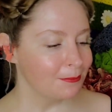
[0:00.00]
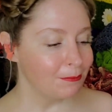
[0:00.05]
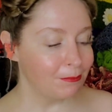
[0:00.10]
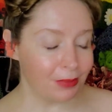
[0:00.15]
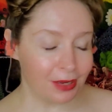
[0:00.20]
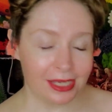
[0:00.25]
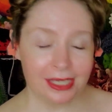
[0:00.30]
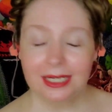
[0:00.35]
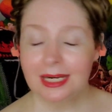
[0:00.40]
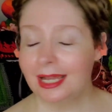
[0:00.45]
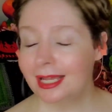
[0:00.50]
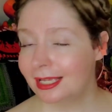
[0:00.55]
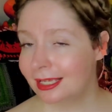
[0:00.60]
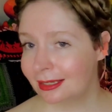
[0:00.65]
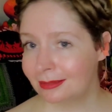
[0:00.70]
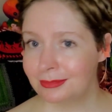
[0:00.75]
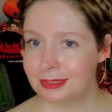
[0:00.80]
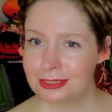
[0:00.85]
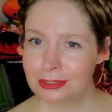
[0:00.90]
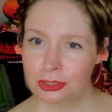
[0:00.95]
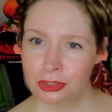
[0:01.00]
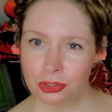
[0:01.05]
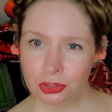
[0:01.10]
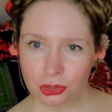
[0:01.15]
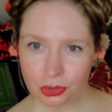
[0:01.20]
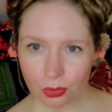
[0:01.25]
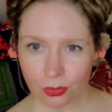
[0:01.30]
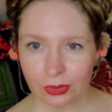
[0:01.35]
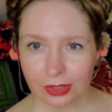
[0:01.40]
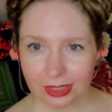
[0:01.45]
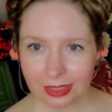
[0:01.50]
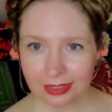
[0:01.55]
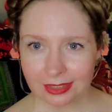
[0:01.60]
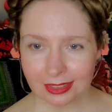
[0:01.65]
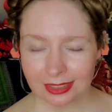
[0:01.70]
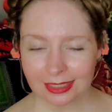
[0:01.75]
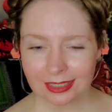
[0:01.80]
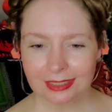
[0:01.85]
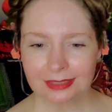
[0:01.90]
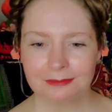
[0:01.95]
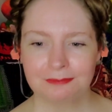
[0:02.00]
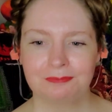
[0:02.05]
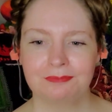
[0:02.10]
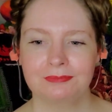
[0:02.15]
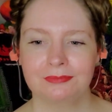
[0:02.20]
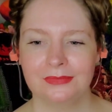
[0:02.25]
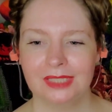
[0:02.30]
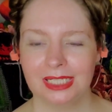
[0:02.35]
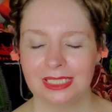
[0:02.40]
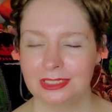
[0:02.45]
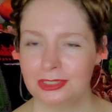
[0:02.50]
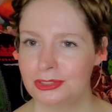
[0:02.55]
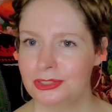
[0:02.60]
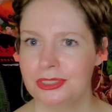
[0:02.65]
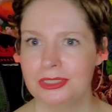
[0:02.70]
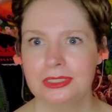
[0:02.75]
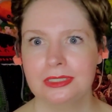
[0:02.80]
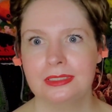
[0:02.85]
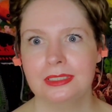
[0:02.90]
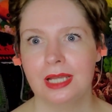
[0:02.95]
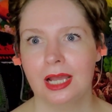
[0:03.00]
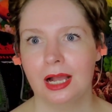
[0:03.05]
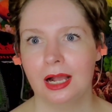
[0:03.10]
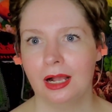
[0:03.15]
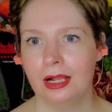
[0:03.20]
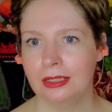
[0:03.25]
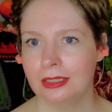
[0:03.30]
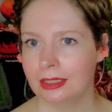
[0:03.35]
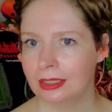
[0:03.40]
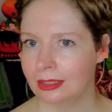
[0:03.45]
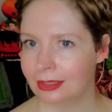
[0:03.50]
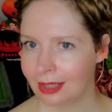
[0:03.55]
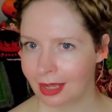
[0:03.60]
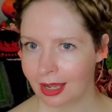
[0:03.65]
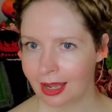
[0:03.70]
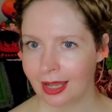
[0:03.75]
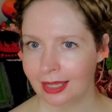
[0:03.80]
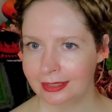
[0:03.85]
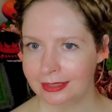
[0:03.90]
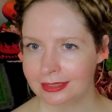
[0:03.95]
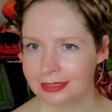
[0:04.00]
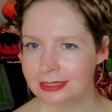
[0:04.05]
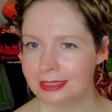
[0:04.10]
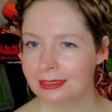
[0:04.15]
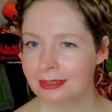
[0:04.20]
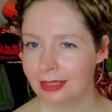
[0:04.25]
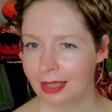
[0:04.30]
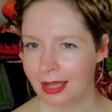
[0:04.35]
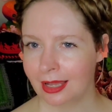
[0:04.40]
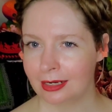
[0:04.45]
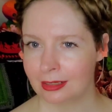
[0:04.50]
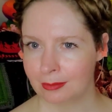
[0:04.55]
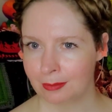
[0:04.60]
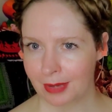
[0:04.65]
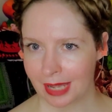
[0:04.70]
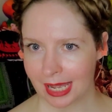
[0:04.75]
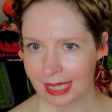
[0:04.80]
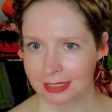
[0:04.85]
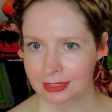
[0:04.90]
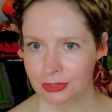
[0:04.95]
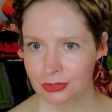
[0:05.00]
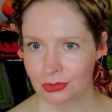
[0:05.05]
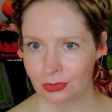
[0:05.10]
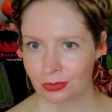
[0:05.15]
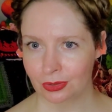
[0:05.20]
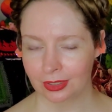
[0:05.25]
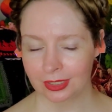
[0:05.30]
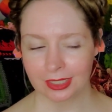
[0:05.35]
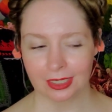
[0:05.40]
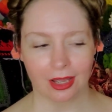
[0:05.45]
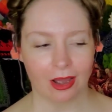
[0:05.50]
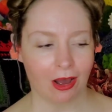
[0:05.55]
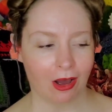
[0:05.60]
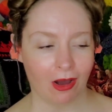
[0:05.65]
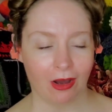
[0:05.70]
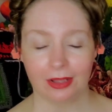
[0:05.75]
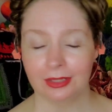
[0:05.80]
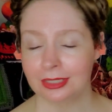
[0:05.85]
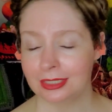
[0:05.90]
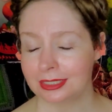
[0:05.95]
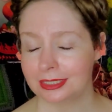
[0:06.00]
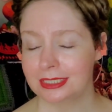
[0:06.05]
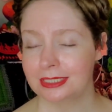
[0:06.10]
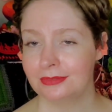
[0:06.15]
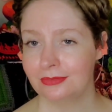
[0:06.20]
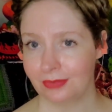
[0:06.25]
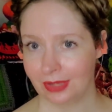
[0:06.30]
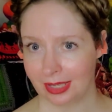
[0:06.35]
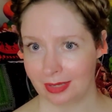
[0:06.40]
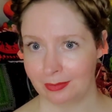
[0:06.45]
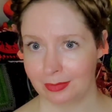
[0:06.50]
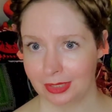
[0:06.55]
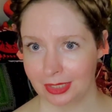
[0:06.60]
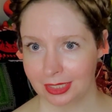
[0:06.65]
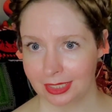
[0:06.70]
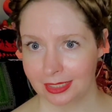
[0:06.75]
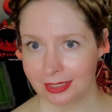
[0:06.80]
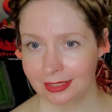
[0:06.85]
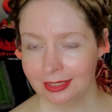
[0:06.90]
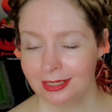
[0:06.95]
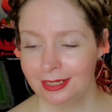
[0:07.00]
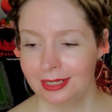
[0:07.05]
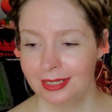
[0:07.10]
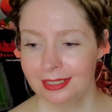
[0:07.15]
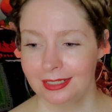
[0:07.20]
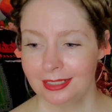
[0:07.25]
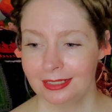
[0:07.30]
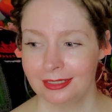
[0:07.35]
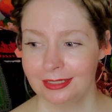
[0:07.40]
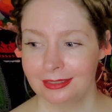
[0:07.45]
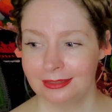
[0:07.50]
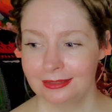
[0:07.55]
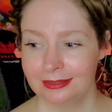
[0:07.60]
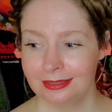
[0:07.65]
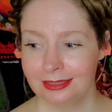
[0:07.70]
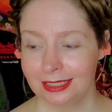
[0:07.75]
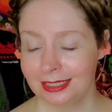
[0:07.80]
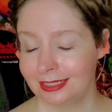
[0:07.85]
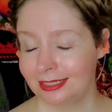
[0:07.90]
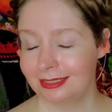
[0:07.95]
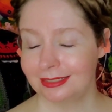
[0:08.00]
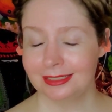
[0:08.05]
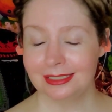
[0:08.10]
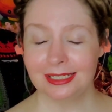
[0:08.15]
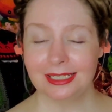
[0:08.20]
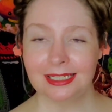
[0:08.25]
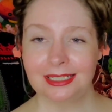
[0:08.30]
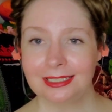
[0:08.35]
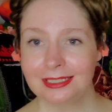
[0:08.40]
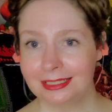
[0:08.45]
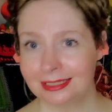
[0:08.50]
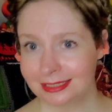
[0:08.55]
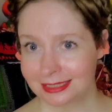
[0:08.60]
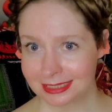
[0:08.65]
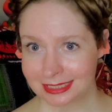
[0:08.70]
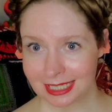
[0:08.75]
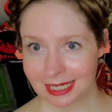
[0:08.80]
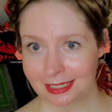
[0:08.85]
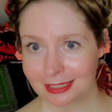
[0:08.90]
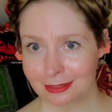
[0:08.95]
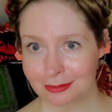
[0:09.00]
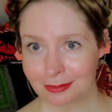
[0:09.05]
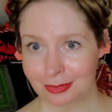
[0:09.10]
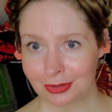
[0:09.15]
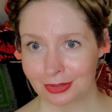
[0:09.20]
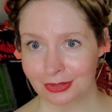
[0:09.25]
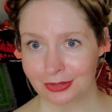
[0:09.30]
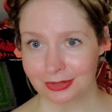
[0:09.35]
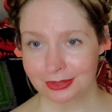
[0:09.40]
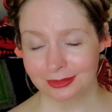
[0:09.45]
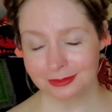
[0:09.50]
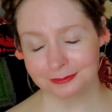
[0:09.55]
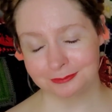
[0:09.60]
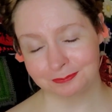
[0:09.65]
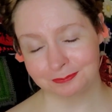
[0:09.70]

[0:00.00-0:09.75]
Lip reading: But I am enjoying it. It's just a lot, and it's a lot of backstory on this family that they didn't need in the second book.